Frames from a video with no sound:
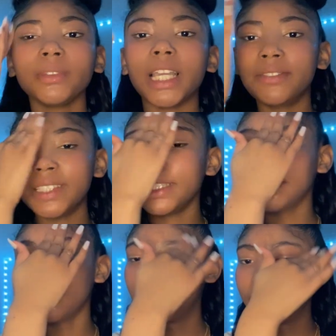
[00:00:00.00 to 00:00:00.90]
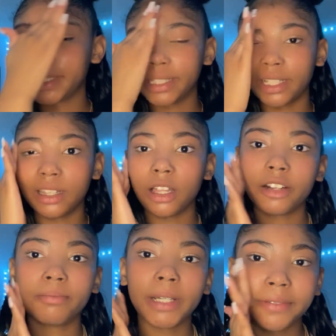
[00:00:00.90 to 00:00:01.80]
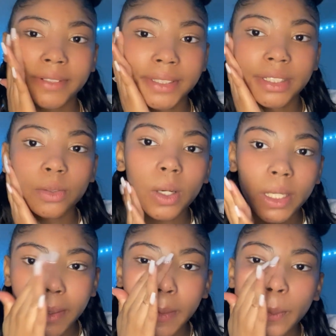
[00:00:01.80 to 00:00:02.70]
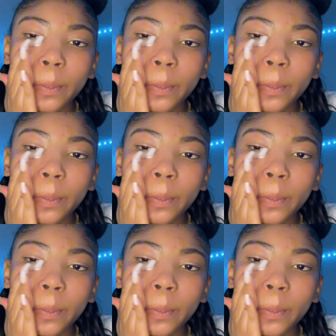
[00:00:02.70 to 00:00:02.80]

i haven't seen a lot of my a lot of my friends in a while